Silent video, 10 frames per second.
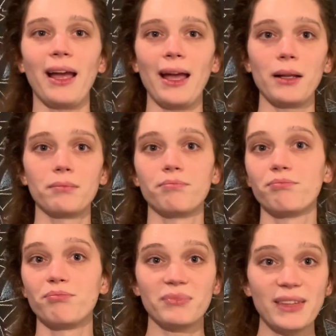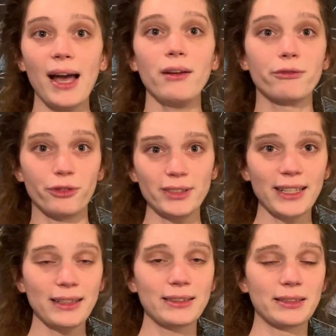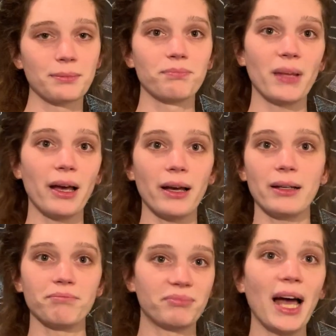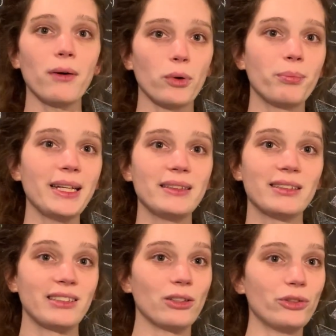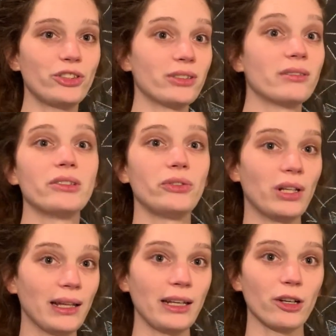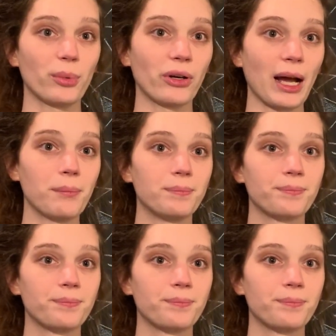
And that vertex, that will be the solution to the linear program.